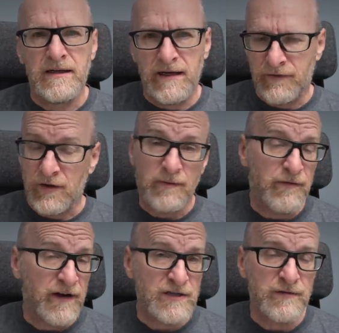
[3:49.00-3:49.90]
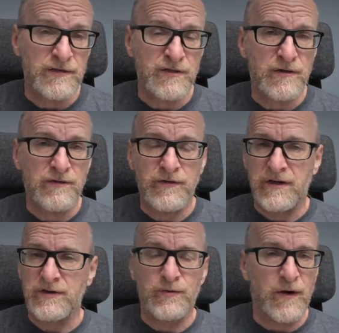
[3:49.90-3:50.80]
If you're a professional photographer
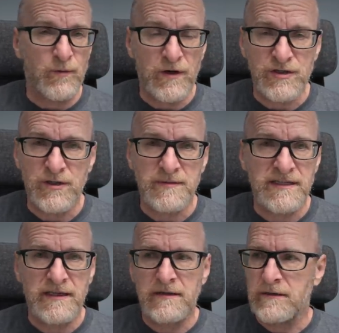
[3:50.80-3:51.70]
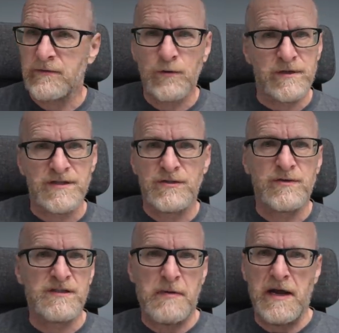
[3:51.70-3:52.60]
and you run workshops there, of course you
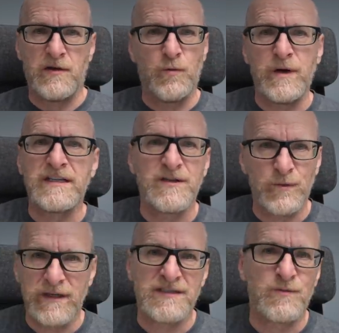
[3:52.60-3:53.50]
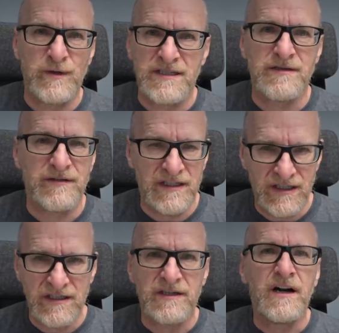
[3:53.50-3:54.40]
spend weeks and weeks and weeks of the
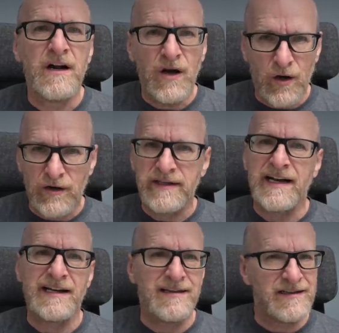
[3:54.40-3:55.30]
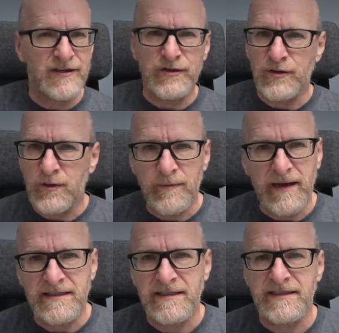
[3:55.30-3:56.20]
year on the island and you're going
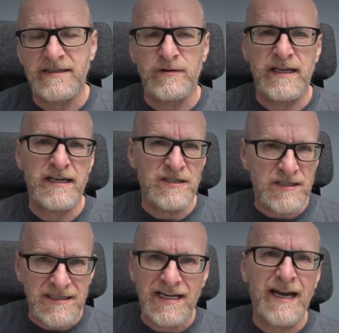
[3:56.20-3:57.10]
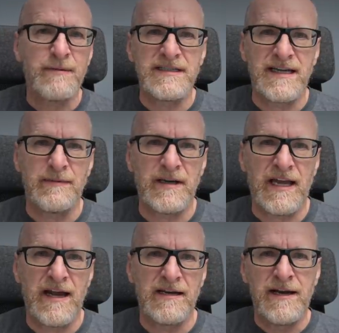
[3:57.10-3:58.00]
back to these locations time and time
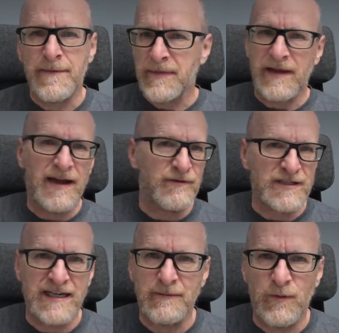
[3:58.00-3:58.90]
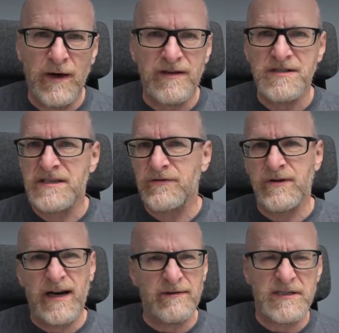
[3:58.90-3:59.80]
again. Every time the weather's
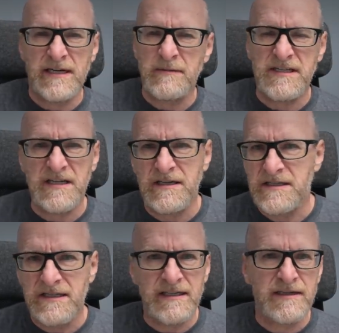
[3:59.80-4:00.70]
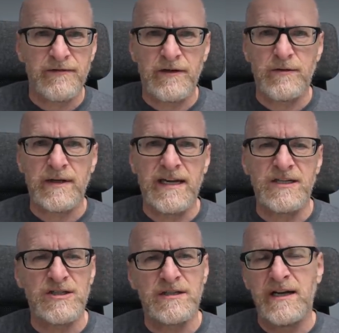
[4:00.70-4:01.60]
different, every time the sun's in a different
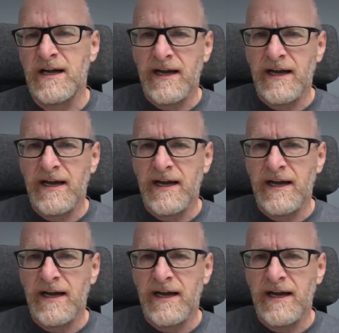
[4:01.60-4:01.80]
location,